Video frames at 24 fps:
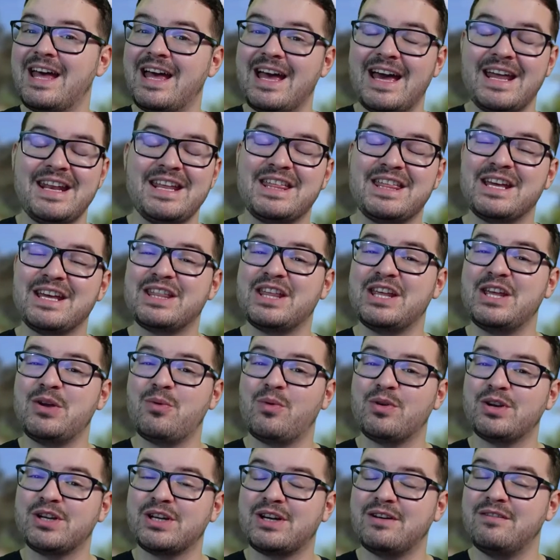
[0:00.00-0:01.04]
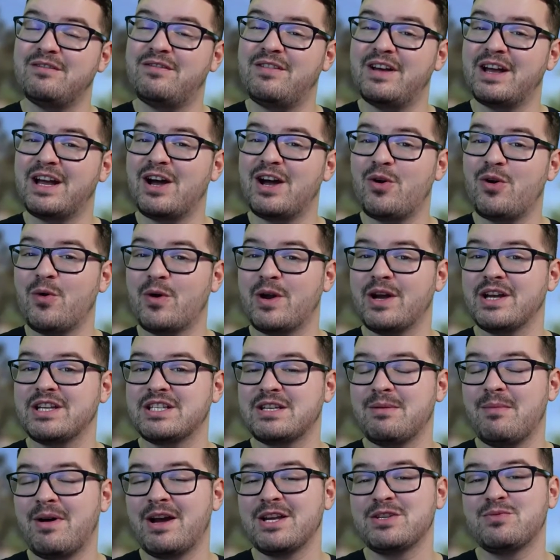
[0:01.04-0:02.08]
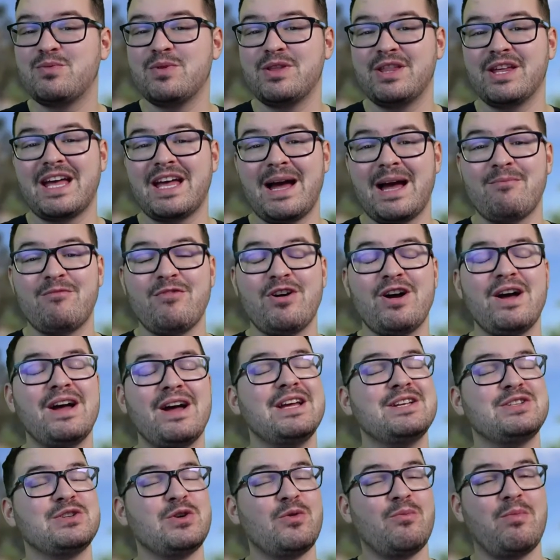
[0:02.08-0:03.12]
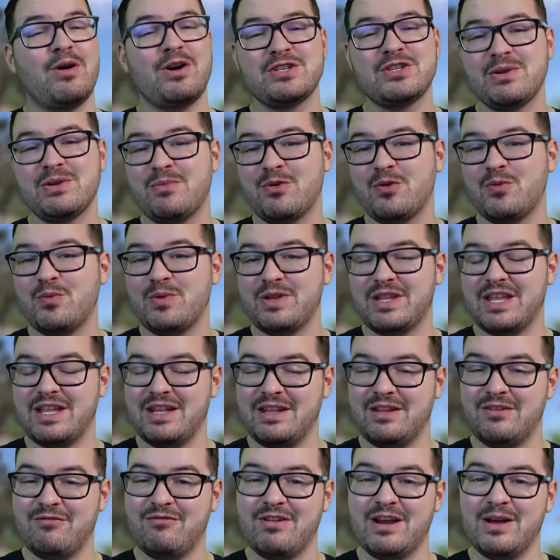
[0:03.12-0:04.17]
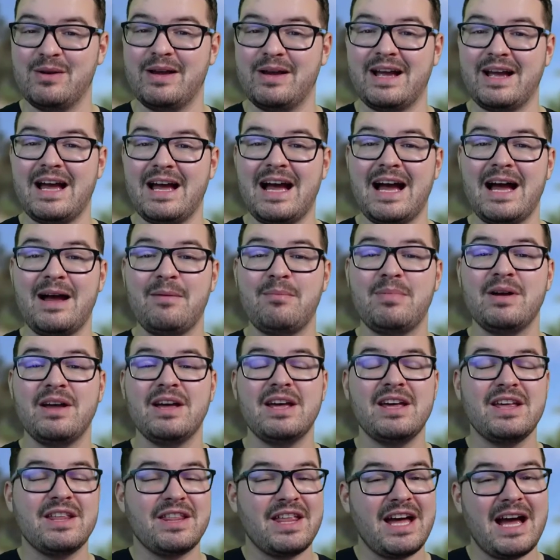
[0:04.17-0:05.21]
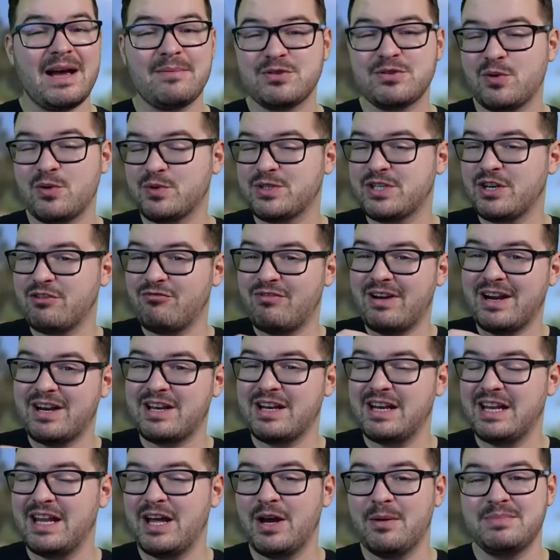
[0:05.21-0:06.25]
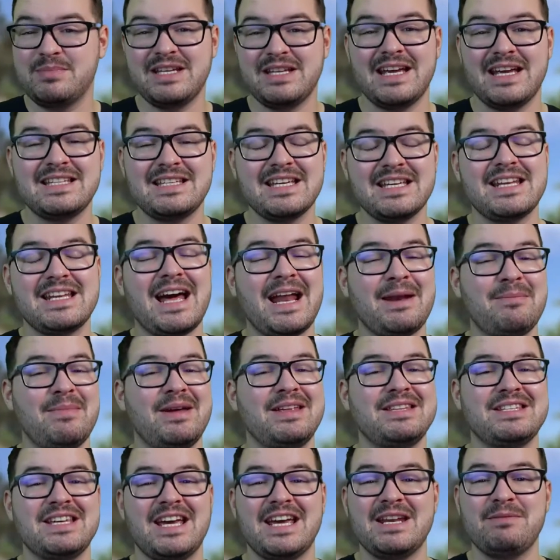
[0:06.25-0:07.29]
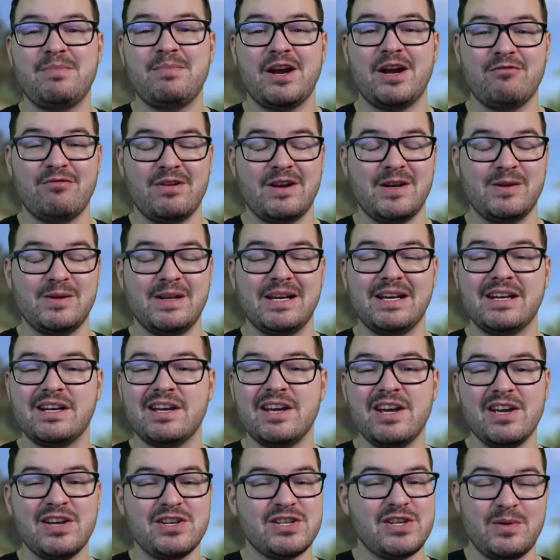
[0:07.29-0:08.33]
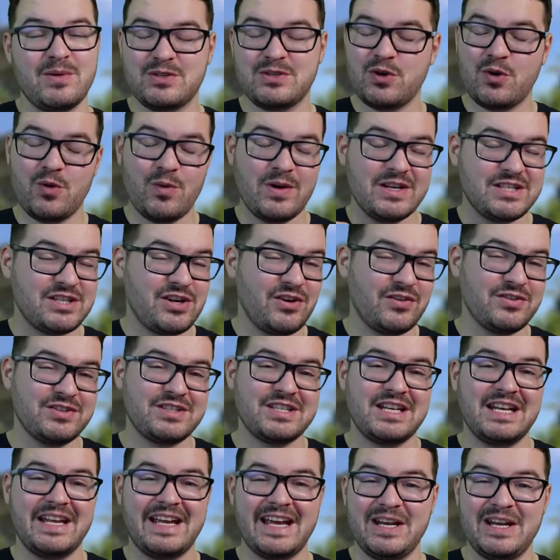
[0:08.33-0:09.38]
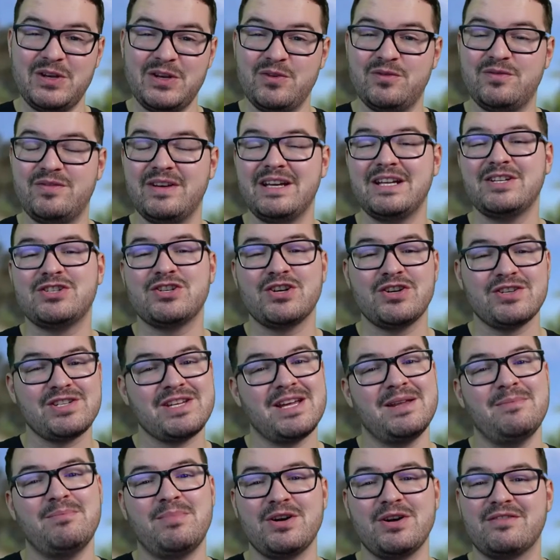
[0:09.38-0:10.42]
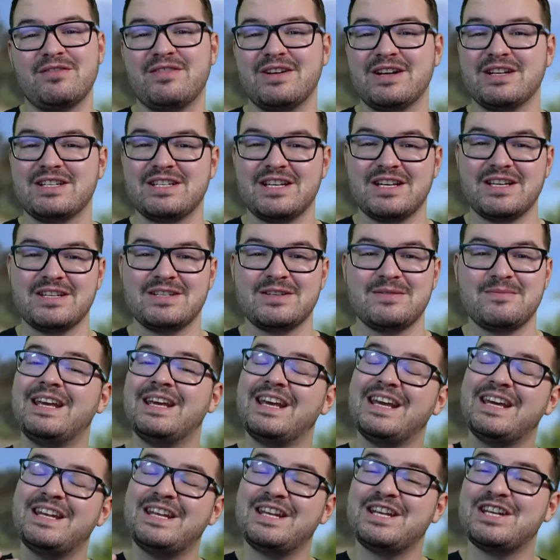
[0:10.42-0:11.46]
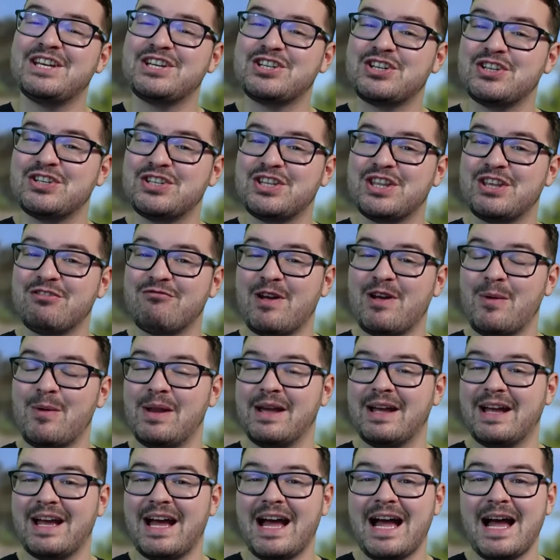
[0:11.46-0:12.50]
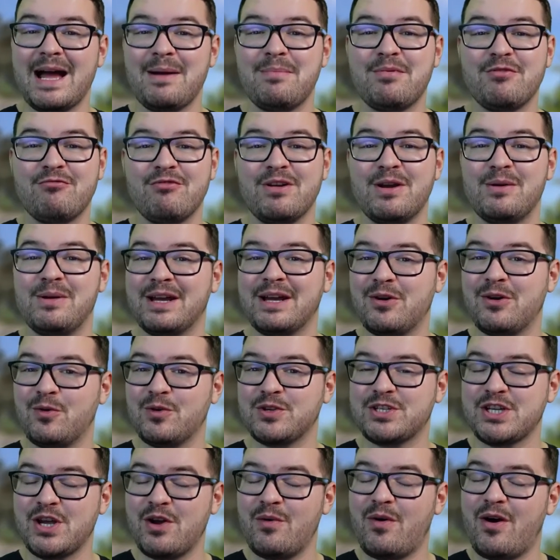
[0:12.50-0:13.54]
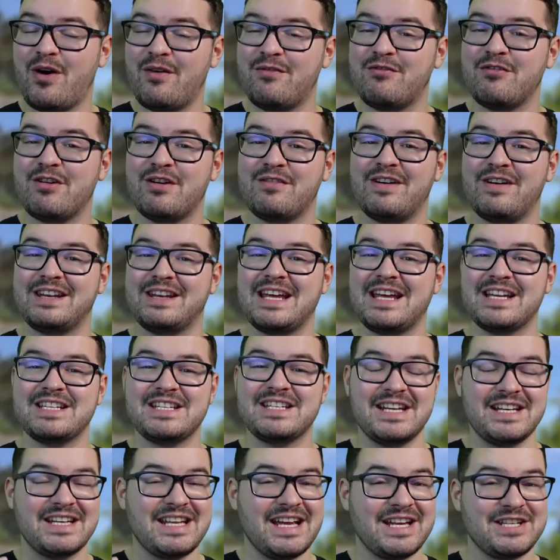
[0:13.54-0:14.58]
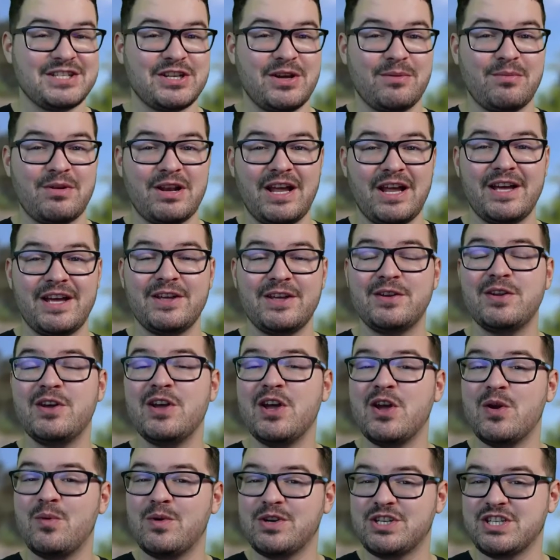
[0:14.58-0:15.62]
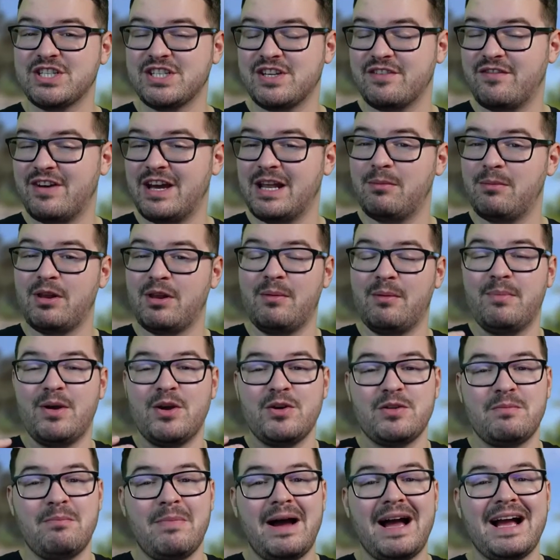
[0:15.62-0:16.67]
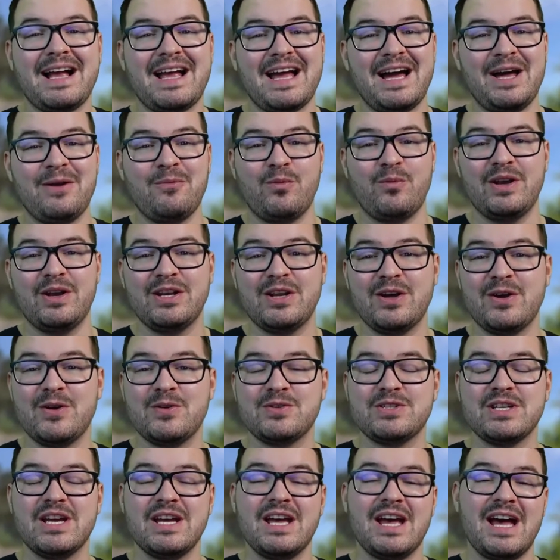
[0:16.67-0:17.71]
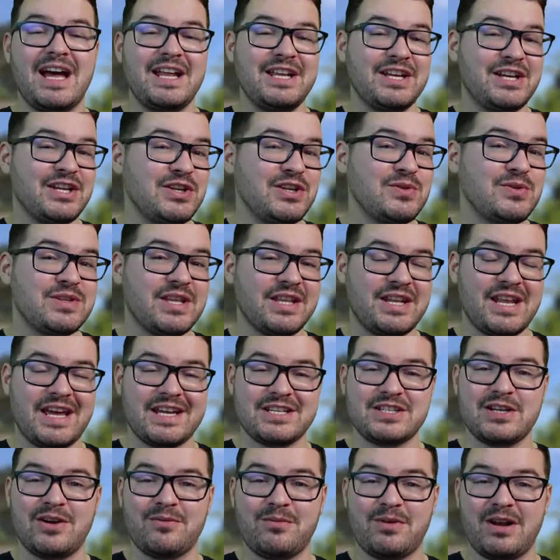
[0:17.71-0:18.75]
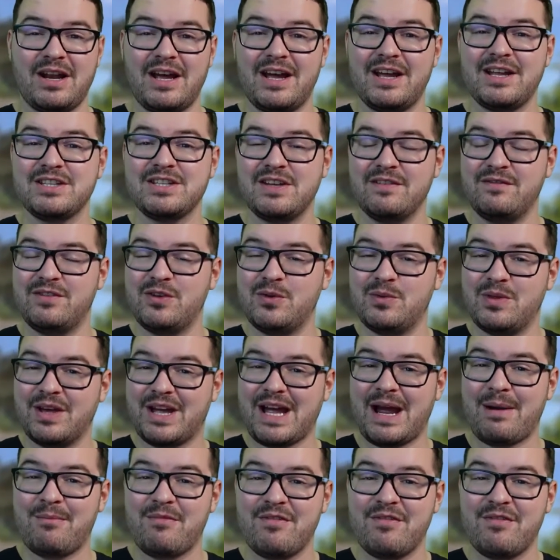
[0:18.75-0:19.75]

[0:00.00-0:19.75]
Anything that you want to configure or customize with the camera is all possible within the Reolink app. The app's also regularly updated and maintained by Reolink, so it's always constantly getting new features and bug fixes. In addition to the Reolink app, Reolink also offer a fantastic desktop client, which is available on both Mac and Windows, and you can use the desktop client to view the camera